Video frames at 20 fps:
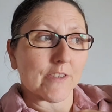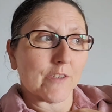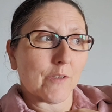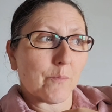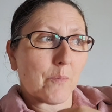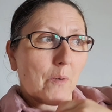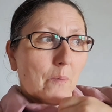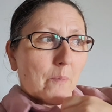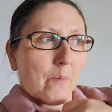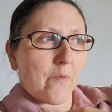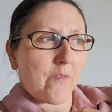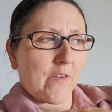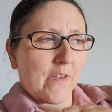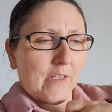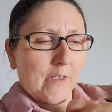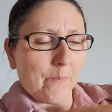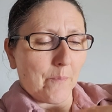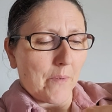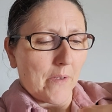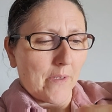you probably
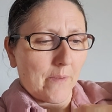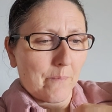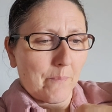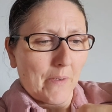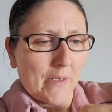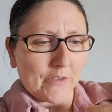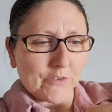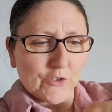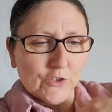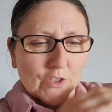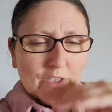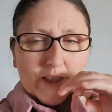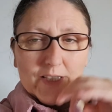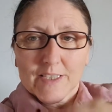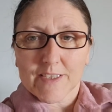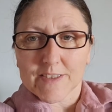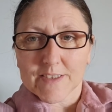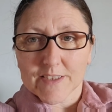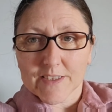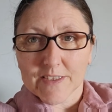think I'm being
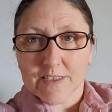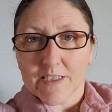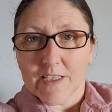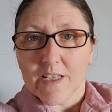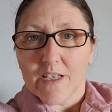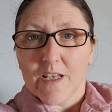patronising.